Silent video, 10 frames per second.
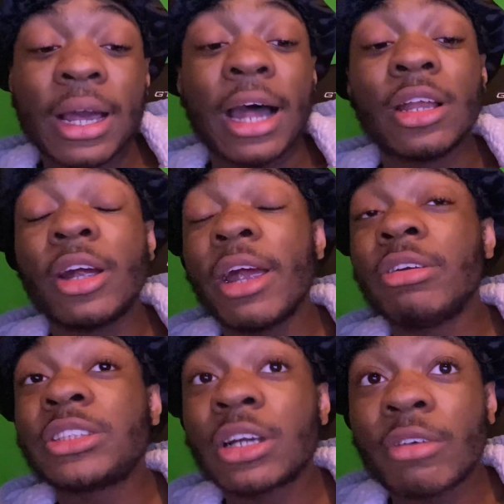I love
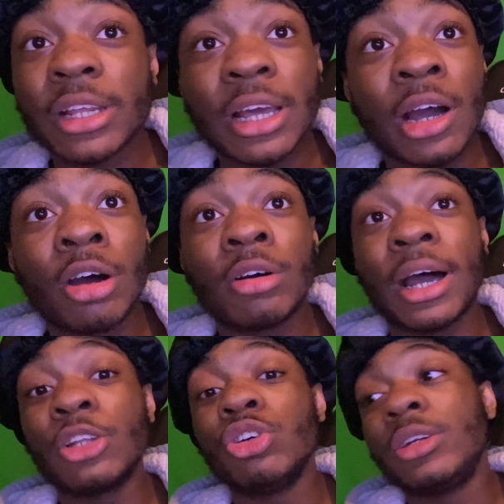every single one of y'all.
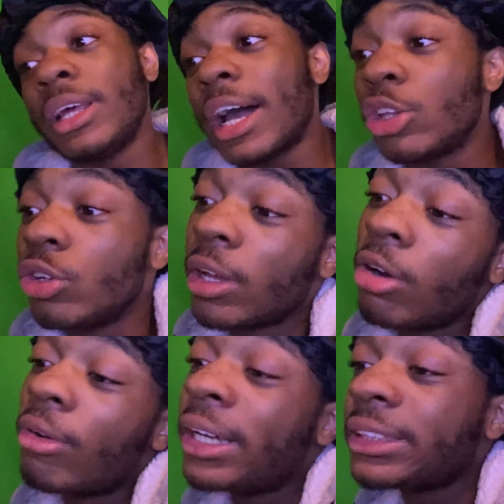I do I do
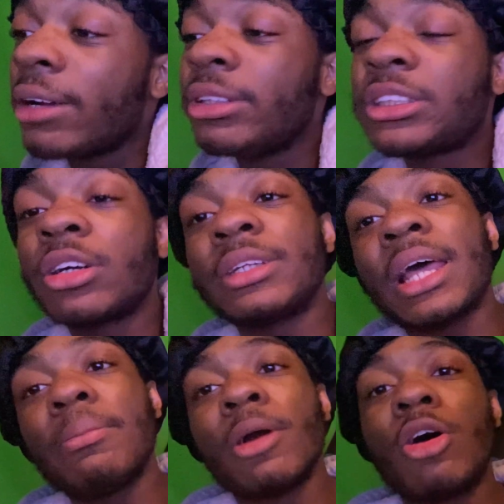giveaways every single
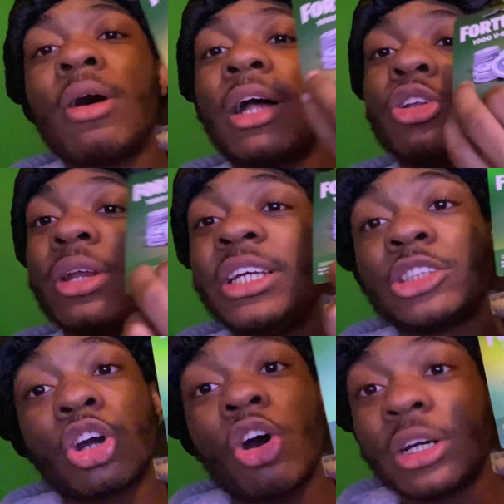day, bro. I do these
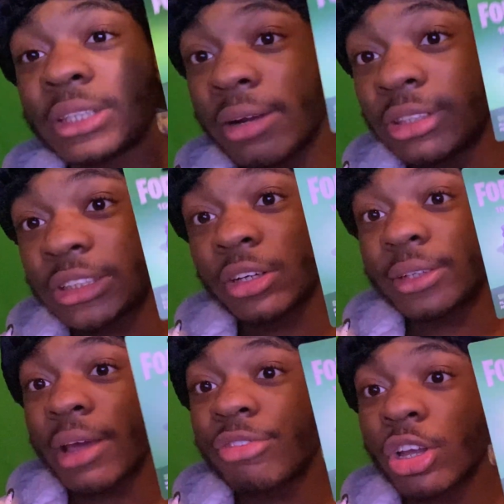cards every single
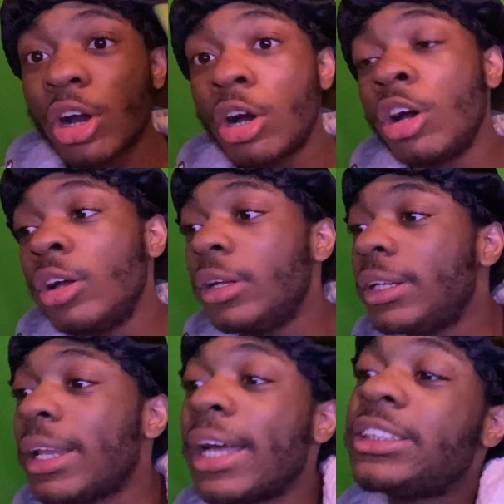day for y'all.
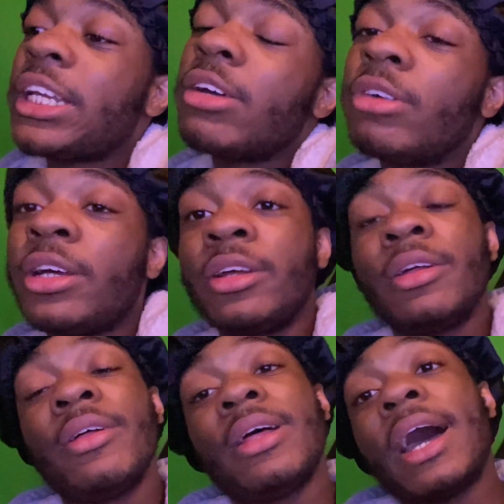Like went.
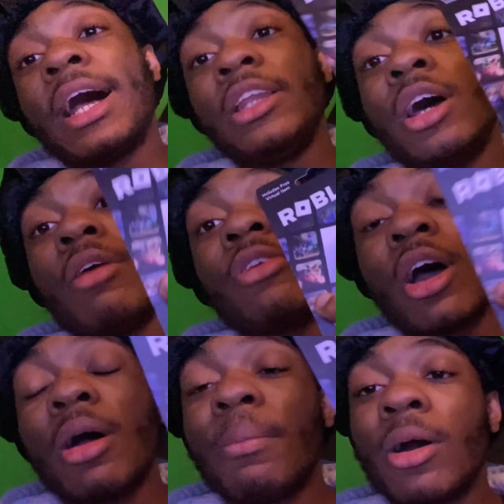I love
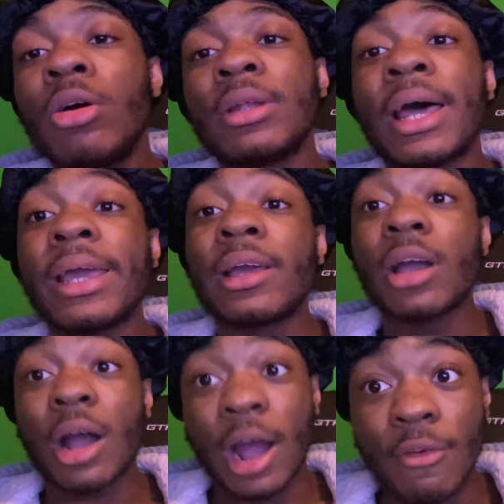y'all, bro. Like
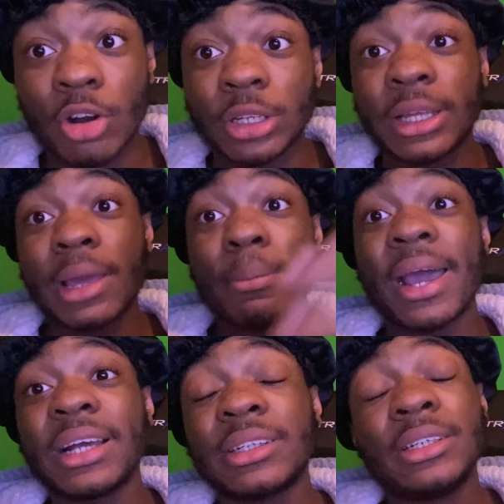I want to get
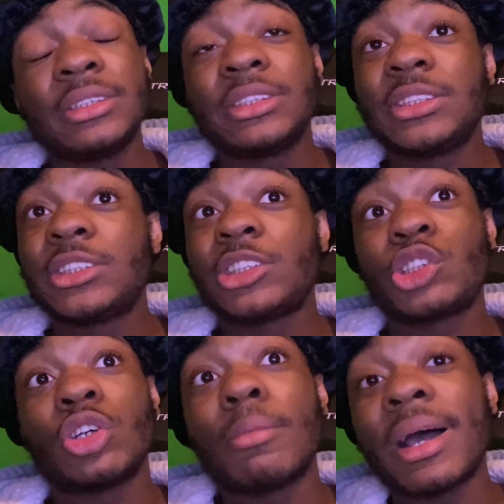back
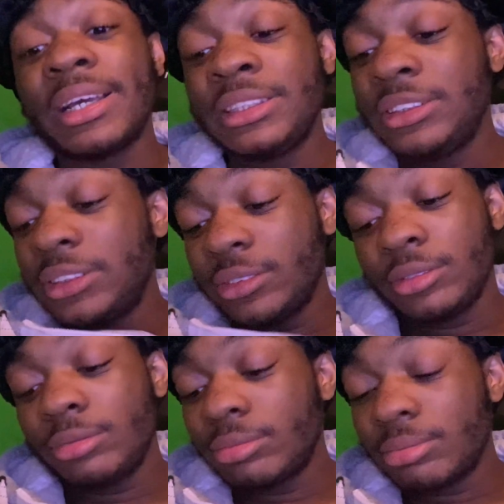to my
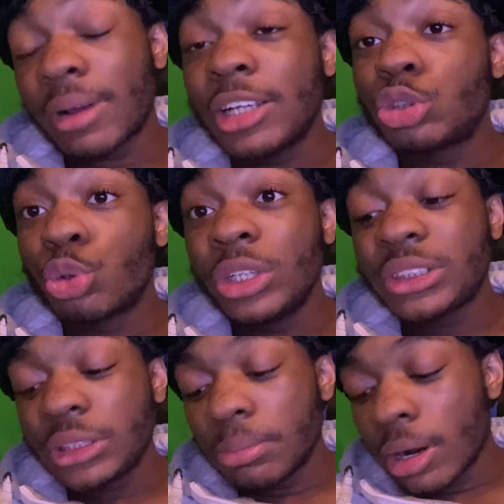my
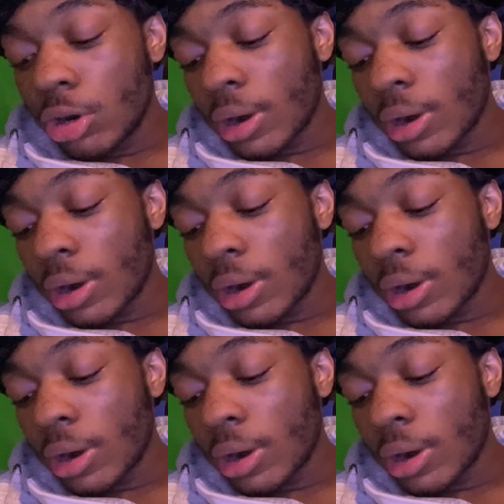Twitchy, bro.